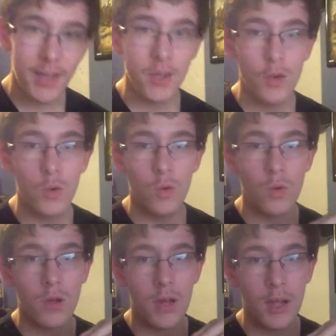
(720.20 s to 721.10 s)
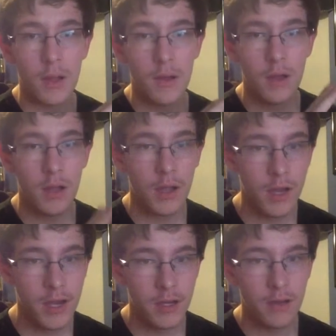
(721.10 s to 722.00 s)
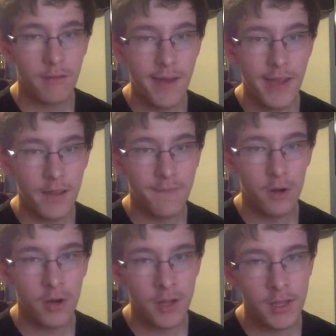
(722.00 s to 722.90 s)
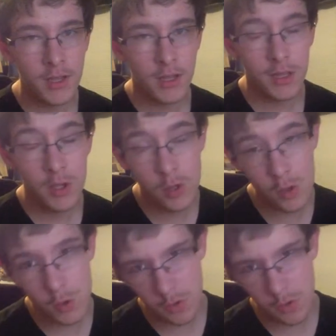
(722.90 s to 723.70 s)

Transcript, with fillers: to sync the latest version to